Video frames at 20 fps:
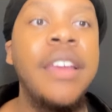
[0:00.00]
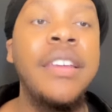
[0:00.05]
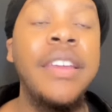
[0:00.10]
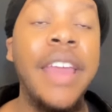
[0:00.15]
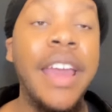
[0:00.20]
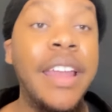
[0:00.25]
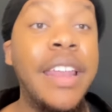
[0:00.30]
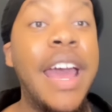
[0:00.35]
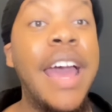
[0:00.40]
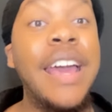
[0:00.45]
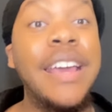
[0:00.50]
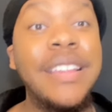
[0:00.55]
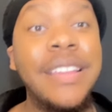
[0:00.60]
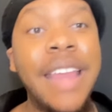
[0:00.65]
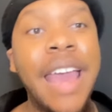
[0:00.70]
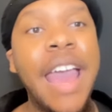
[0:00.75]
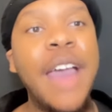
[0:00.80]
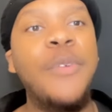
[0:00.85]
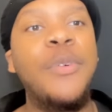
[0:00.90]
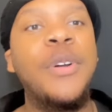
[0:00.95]
Yeah,
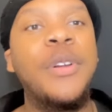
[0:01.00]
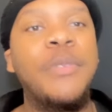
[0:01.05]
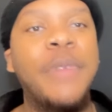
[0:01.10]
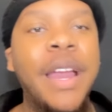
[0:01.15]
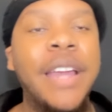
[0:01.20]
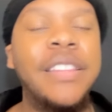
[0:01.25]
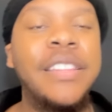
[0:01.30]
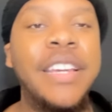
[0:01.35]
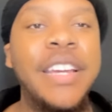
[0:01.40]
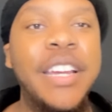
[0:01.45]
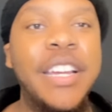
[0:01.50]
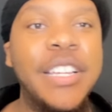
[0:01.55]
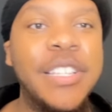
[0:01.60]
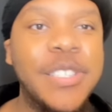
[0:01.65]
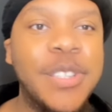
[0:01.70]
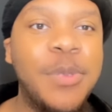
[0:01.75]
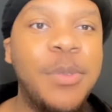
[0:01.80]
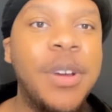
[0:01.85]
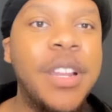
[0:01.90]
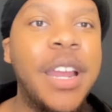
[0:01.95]
that one right there
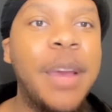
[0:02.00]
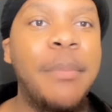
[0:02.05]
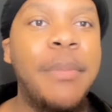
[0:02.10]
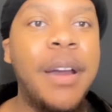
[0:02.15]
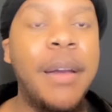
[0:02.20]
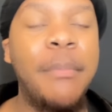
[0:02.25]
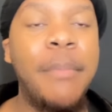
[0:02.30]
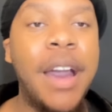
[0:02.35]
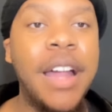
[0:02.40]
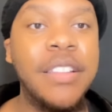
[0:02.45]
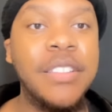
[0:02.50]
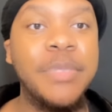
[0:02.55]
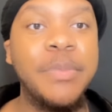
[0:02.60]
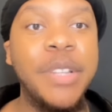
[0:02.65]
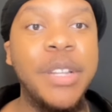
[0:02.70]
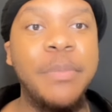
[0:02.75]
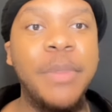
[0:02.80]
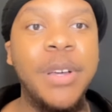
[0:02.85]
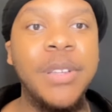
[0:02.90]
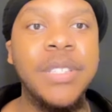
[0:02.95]
is the one that bothers me
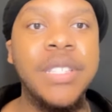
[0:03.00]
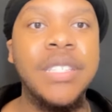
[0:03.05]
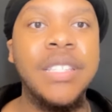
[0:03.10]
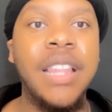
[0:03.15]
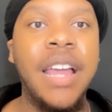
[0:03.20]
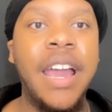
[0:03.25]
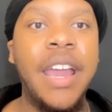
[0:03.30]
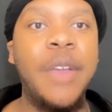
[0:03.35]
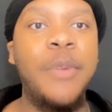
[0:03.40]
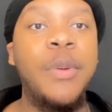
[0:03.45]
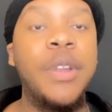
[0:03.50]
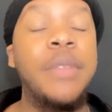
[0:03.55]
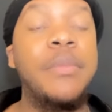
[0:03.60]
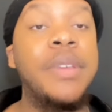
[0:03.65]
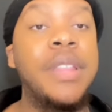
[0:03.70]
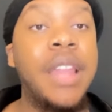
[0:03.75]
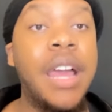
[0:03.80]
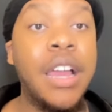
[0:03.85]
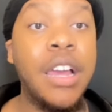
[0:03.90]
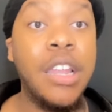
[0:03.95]
the most. It's like when it
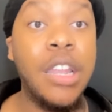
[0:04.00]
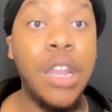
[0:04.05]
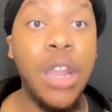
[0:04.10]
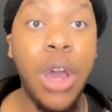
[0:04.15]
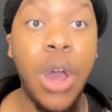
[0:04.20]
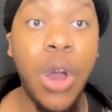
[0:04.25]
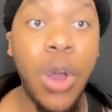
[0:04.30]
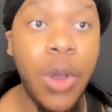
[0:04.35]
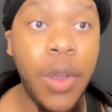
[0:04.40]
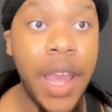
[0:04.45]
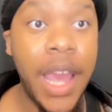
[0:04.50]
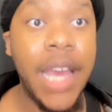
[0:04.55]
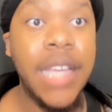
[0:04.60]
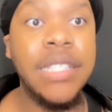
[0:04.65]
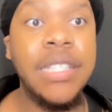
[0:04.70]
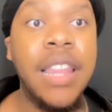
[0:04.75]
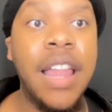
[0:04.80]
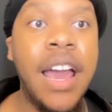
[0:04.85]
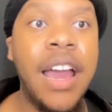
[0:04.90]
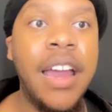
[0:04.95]
be like a long
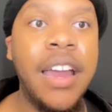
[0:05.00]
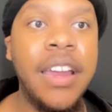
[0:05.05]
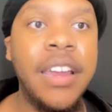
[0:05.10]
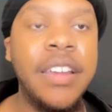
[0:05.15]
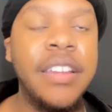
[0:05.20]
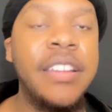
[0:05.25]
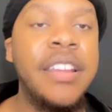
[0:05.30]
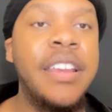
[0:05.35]
ass line